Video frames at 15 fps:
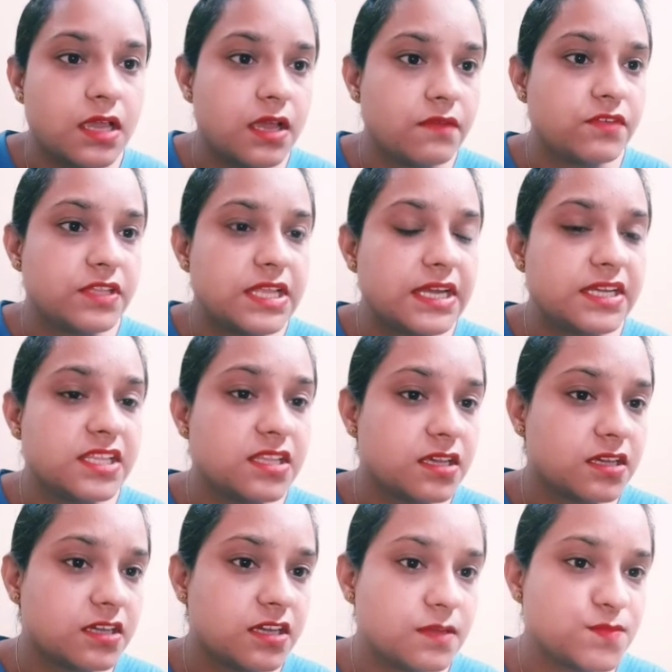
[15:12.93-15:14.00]
After that, in
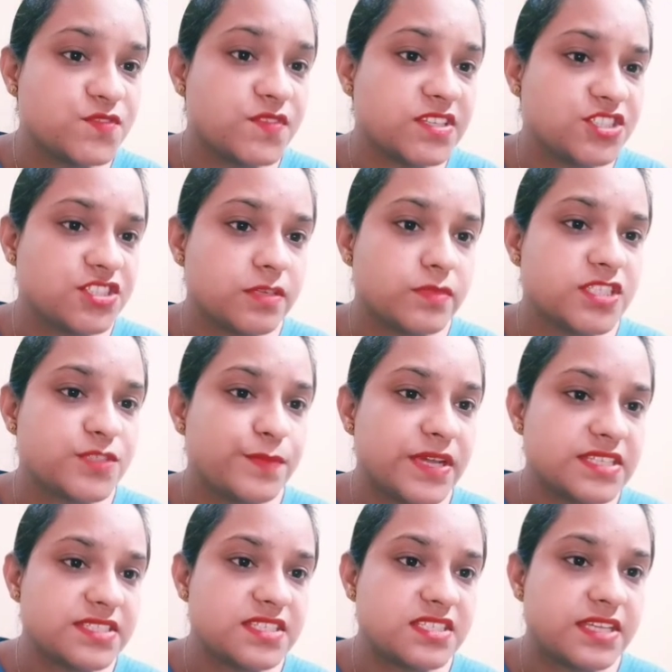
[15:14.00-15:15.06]
the cups, vegetable
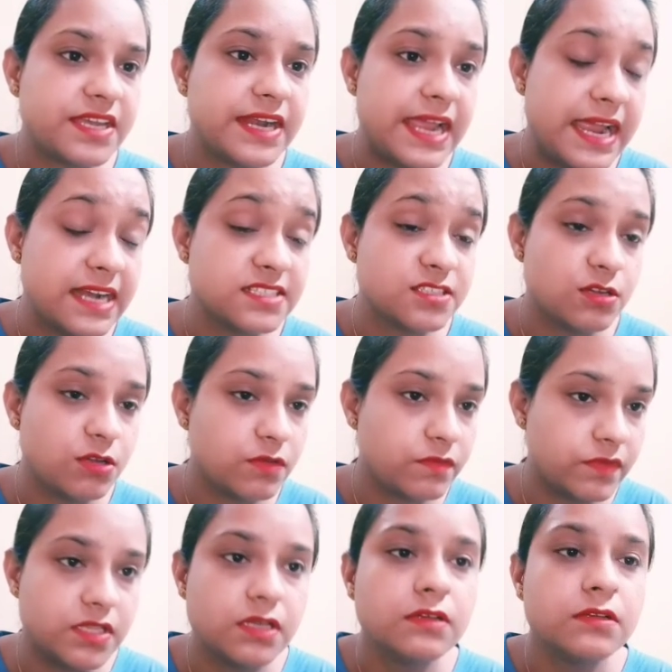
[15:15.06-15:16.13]
spices are added along
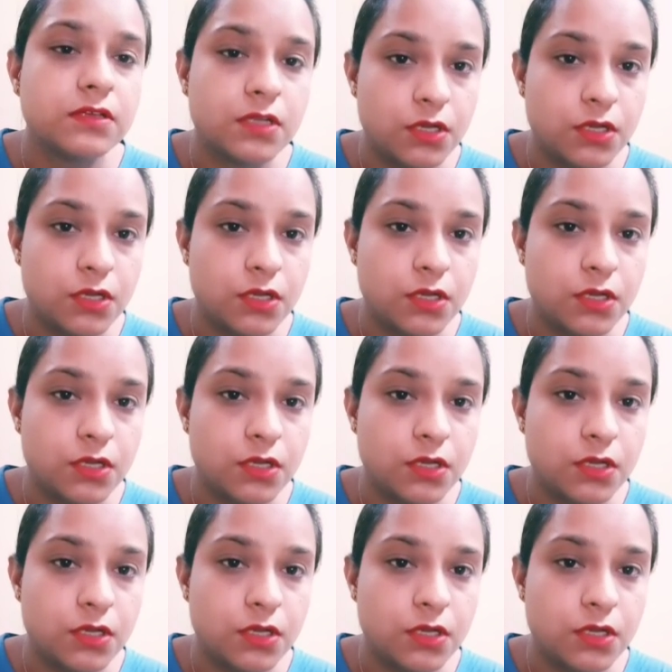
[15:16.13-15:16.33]
with the